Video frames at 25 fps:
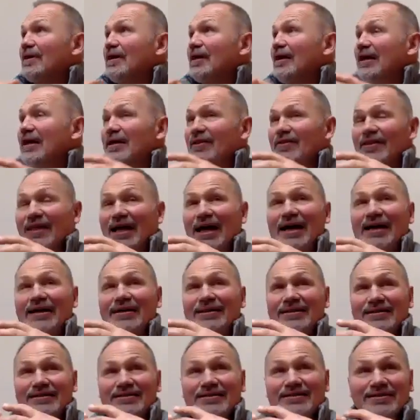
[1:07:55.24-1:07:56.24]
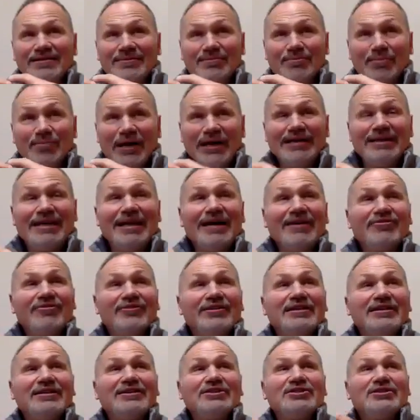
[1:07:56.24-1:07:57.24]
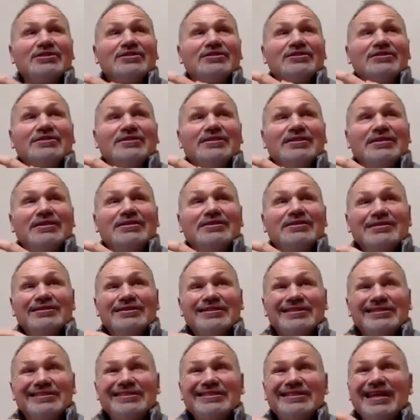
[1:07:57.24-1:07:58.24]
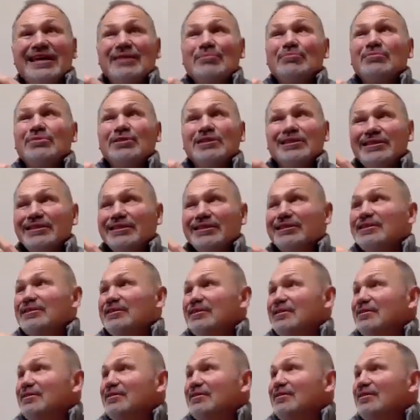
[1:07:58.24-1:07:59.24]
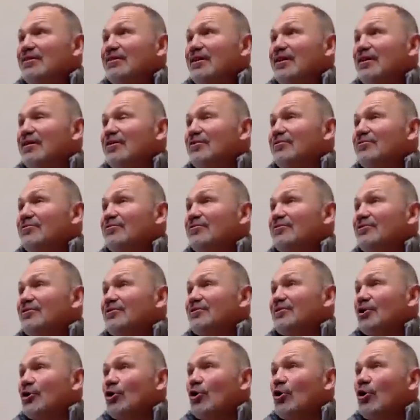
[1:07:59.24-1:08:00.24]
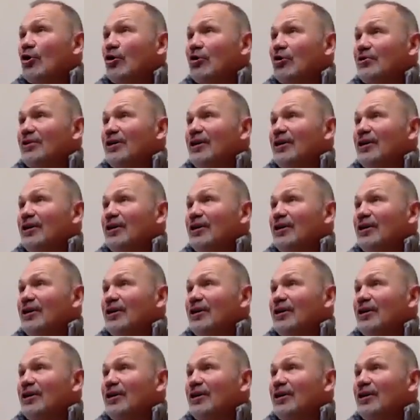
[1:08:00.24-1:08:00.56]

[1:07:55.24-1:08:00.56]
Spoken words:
And that, by definition, is an assembly of the called